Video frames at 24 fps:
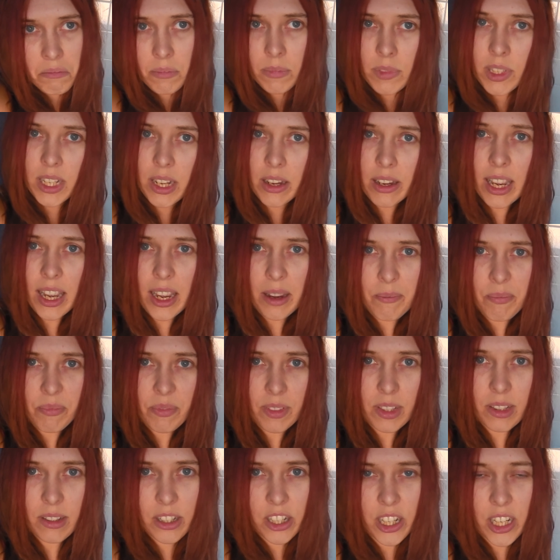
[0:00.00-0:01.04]
So yeah,
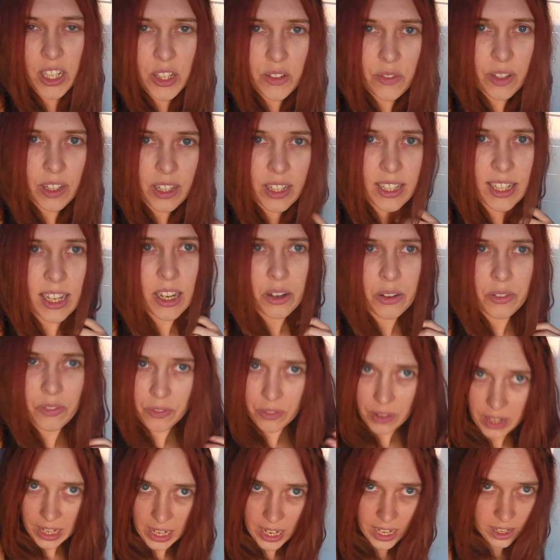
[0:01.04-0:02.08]
judge for yourself
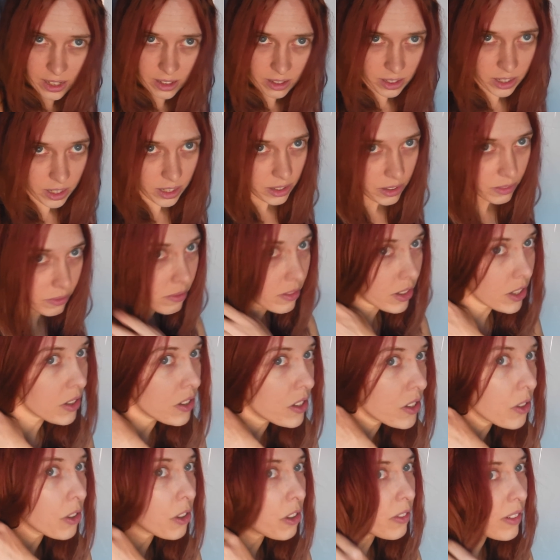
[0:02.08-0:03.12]
really. You
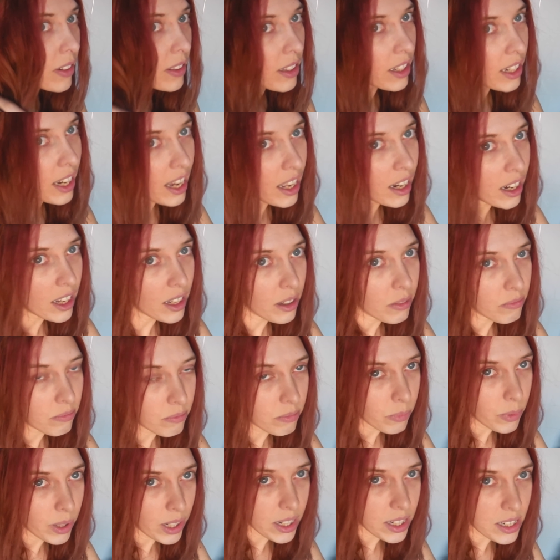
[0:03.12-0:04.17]
saw at the colour
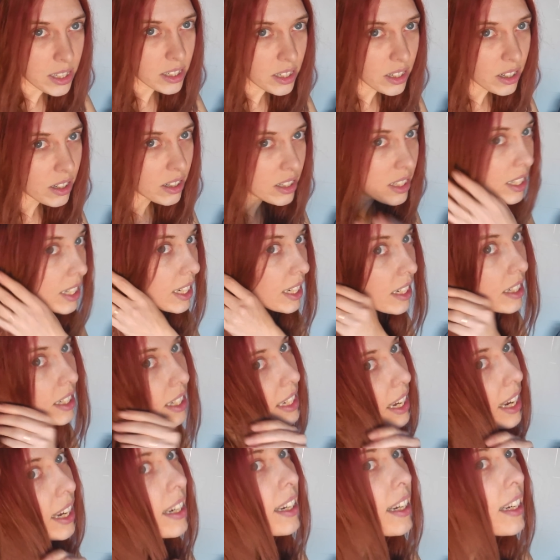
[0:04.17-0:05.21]
when I started,
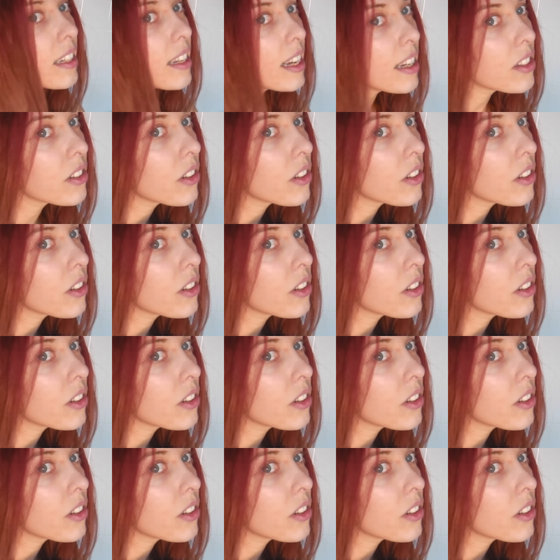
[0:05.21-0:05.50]
it has